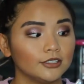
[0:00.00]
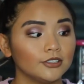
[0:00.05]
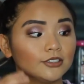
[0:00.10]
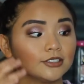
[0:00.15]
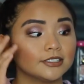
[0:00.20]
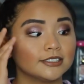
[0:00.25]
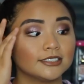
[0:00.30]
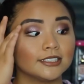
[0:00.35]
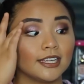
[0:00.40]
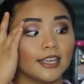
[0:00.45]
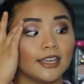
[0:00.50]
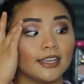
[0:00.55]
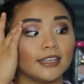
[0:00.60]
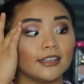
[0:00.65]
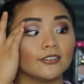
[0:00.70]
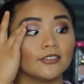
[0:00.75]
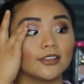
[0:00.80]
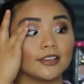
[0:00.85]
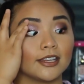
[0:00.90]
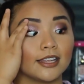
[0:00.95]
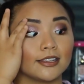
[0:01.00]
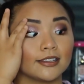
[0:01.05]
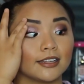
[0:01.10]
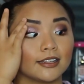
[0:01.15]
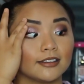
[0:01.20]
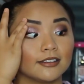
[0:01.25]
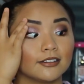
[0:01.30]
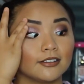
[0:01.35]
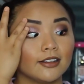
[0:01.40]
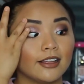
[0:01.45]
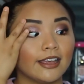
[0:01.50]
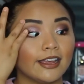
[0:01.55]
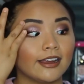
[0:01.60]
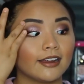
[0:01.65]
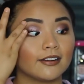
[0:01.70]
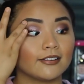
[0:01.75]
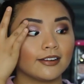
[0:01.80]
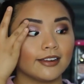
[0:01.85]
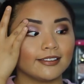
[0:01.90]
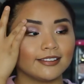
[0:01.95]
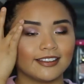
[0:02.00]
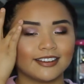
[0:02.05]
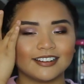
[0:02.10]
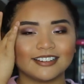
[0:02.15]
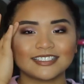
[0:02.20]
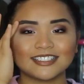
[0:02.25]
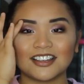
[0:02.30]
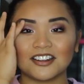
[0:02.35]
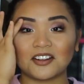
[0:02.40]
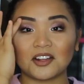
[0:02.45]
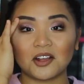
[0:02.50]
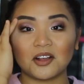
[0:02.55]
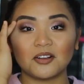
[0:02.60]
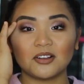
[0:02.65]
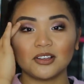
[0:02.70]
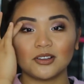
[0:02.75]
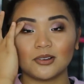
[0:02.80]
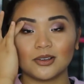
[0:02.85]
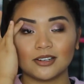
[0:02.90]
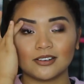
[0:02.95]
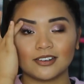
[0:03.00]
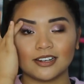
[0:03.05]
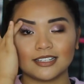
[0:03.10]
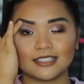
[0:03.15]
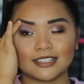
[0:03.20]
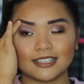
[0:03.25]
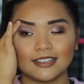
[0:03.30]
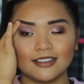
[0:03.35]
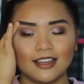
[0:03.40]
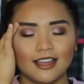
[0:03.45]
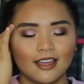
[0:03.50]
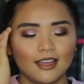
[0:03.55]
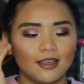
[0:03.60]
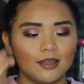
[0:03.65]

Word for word: You can see even like that little hair right there is going, going crazy.